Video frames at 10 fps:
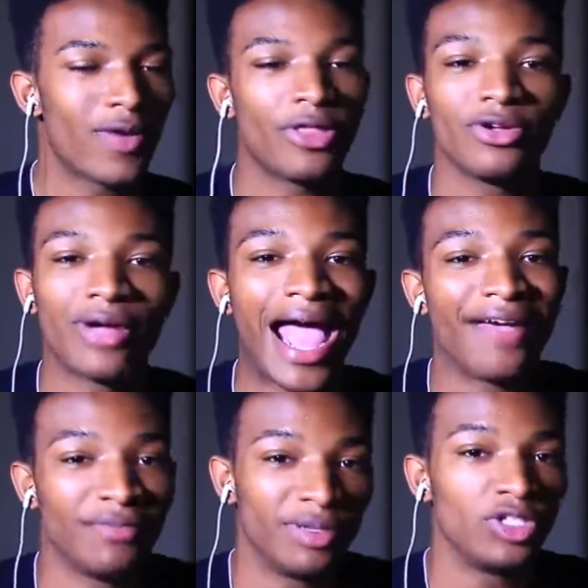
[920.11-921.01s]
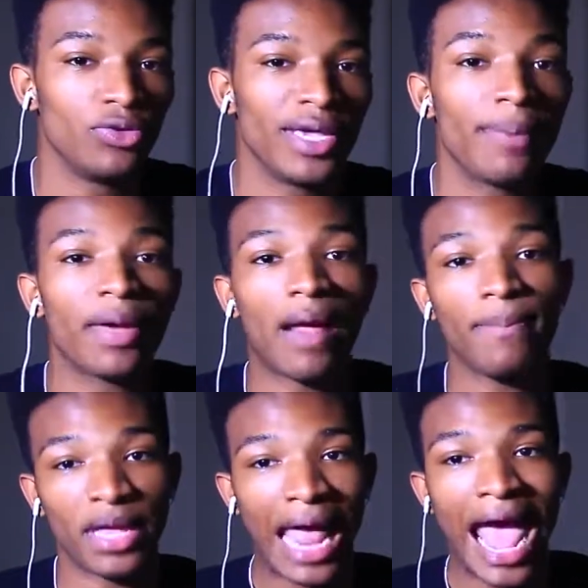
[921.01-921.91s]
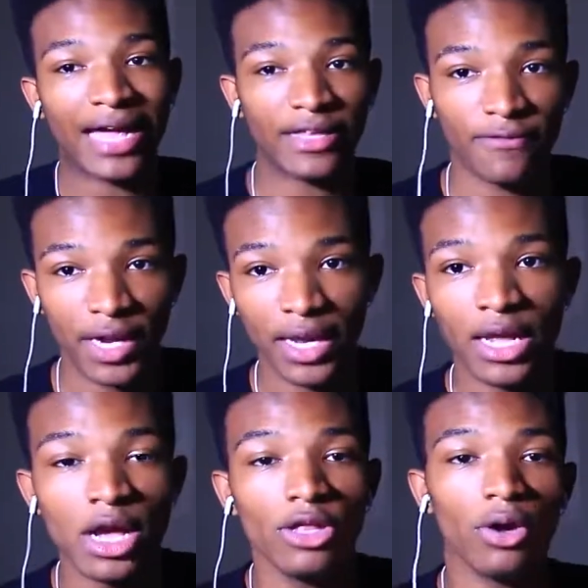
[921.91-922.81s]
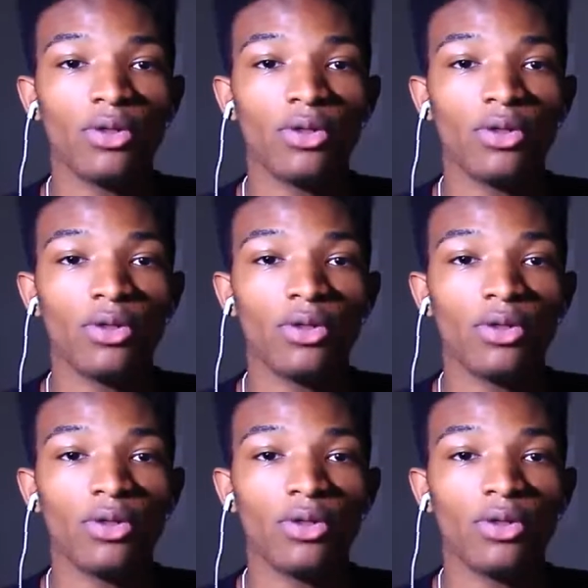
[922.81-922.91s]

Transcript: or rather, I haven't been doing it, but I've been active in it.